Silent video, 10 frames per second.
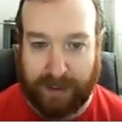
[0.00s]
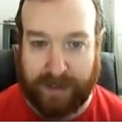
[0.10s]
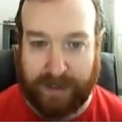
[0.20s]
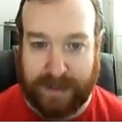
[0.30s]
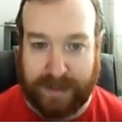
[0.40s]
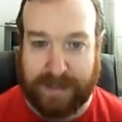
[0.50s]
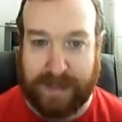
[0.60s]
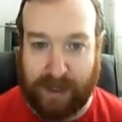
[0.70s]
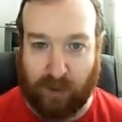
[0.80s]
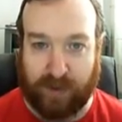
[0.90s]
It's there to
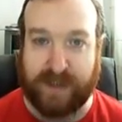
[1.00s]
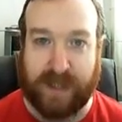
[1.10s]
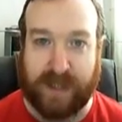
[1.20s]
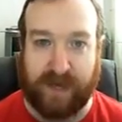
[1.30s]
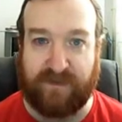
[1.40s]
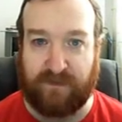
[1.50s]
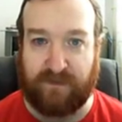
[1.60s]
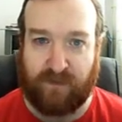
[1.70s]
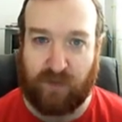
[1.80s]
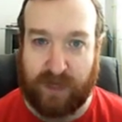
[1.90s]
help. It's there
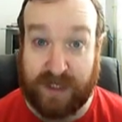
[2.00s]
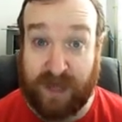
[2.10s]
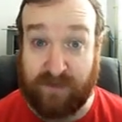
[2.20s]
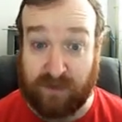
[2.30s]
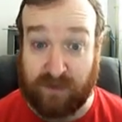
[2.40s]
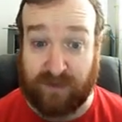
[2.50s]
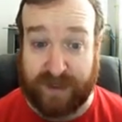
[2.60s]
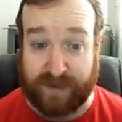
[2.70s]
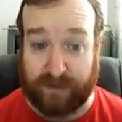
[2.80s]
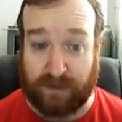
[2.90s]
for a
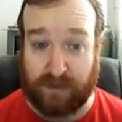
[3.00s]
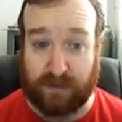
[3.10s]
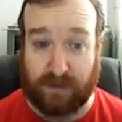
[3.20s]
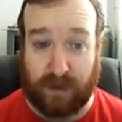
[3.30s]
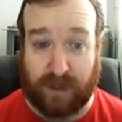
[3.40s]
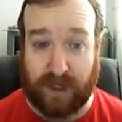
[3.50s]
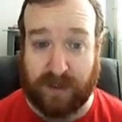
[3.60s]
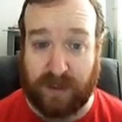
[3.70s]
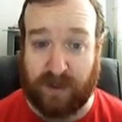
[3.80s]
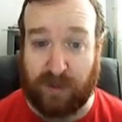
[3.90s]
reason. Okay, so
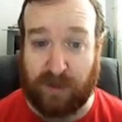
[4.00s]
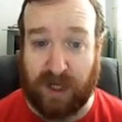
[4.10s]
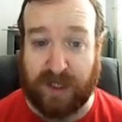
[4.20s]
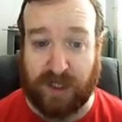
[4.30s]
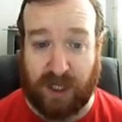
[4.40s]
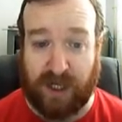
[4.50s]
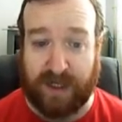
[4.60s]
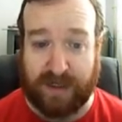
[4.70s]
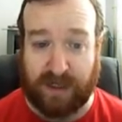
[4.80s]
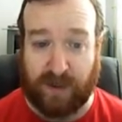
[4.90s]
you've got a pie chart, and
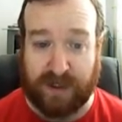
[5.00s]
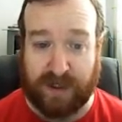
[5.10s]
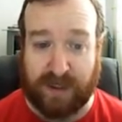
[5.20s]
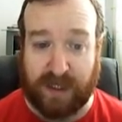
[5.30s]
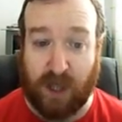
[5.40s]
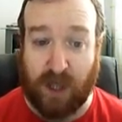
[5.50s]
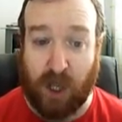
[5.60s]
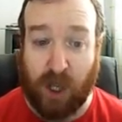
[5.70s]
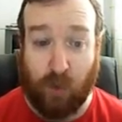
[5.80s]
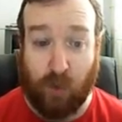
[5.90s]
the question says,
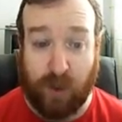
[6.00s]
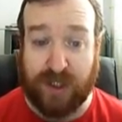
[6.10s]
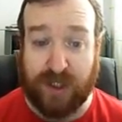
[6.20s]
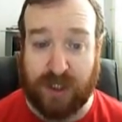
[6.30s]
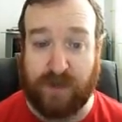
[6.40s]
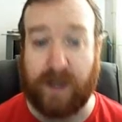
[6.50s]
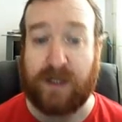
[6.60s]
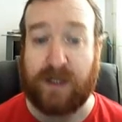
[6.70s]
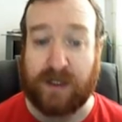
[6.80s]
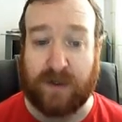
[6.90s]
which 2
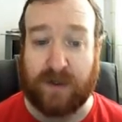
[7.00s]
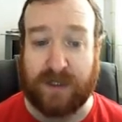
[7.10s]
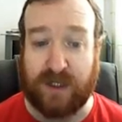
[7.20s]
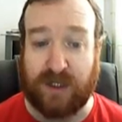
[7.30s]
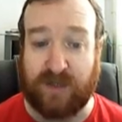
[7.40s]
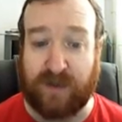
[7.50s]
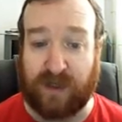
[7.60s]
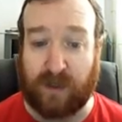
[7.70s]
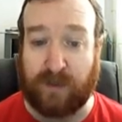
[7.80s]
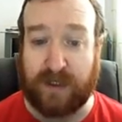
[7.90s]
energy sources used by the
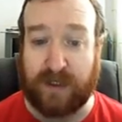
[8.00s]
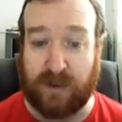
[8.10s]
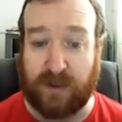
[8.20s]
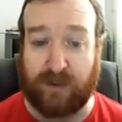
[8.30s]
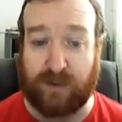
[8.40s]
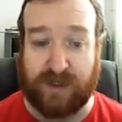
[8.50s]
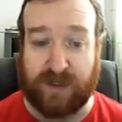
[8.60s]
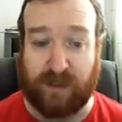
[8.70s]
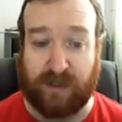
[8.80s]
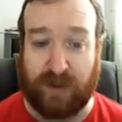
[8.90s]
company does not produce
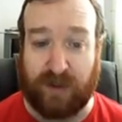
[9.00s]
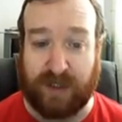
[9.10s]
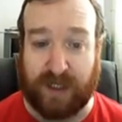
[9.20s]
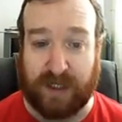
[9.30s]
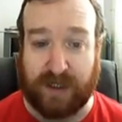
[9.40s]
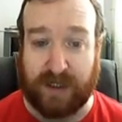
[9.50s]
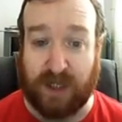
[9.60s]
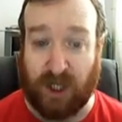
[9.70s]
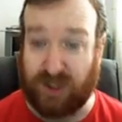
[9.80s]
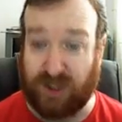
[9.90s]
any polluting gases?
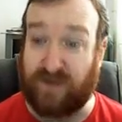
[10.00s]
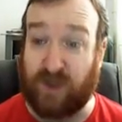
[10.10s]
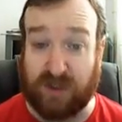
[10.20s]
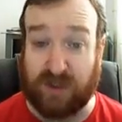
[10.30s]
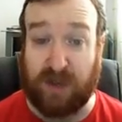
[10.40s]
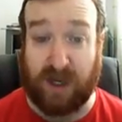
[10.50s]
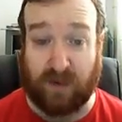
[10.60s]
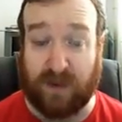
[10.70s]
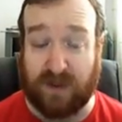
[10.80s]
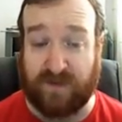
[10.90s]
So you've got to pick one
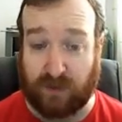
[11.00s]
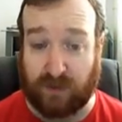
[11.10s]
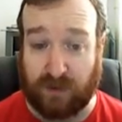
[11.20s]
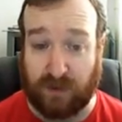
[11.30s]
of those 4.